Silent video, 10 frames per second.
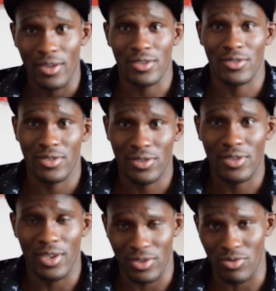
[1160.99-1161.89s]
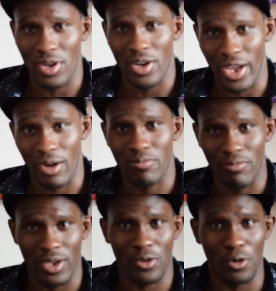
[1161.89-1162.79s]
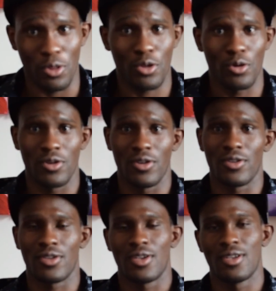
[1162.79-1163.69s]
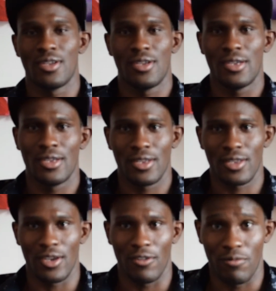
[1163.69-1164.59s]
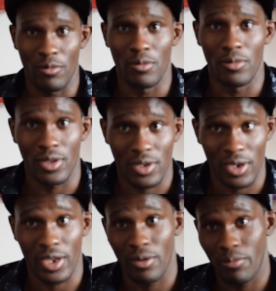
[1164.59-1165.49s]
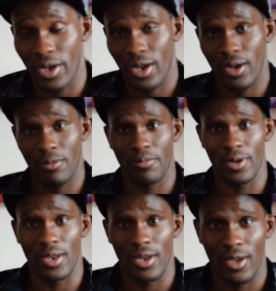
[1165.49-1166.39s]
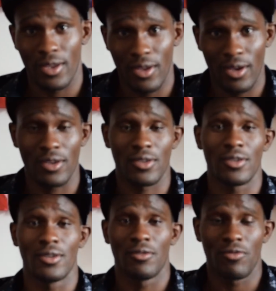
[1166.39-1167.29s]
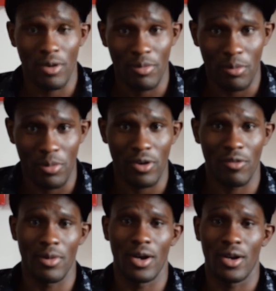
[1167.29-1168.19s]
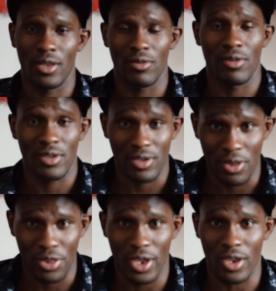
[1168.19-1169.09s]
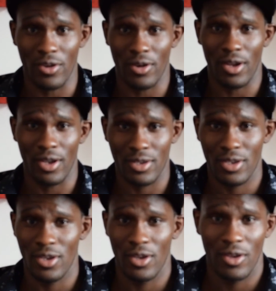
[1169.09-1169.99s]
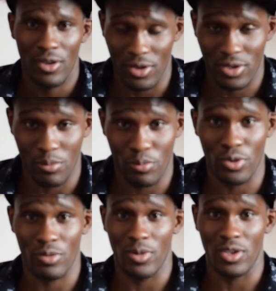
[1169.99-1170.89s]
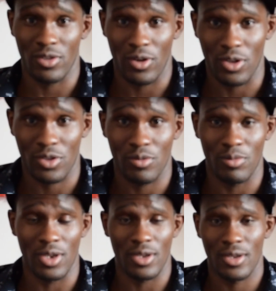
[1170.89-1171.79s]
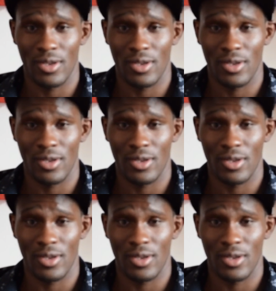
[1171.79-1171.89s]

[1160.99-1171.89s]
It has really helped me go through this tough moment and get back up. And yeah, so from the bottom of my heart, I want to say thank you guys. Your support means a lot to me.